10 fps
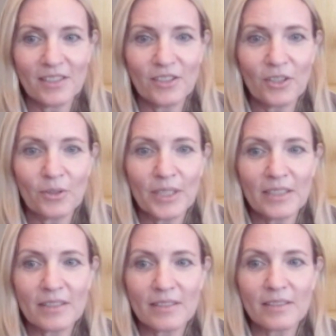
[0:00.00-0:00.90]

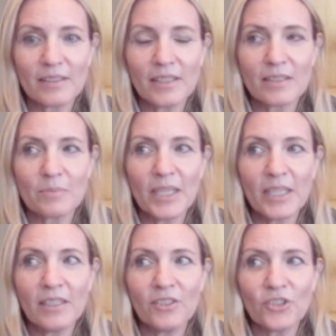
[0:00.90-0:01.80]
It's
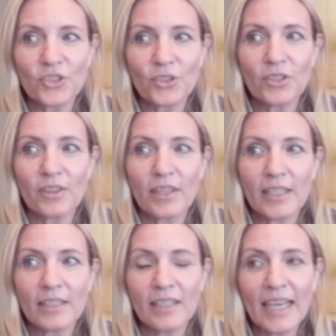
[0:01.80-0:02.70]
making sure
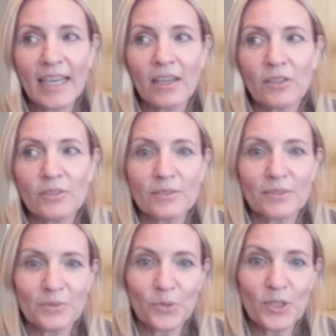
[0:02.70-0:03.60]
that now,
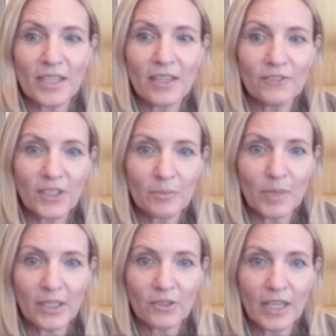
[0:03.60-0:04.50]
once I've done
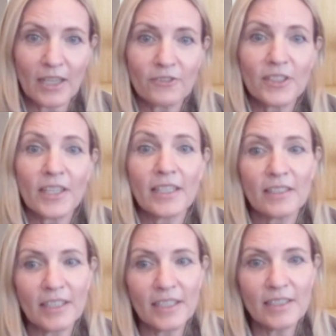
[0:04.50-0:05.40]
my craft and I
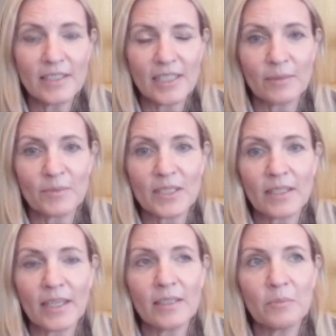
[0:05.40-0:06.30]
can lead teams and
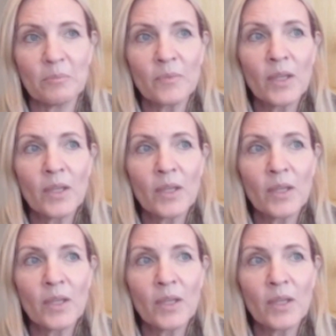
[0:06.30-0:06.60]
I can